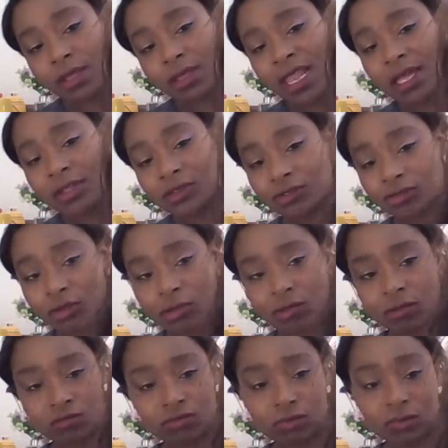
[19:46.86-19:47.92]

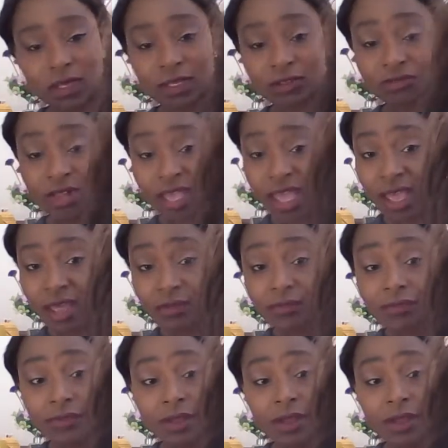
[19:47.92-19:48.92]
natural hair.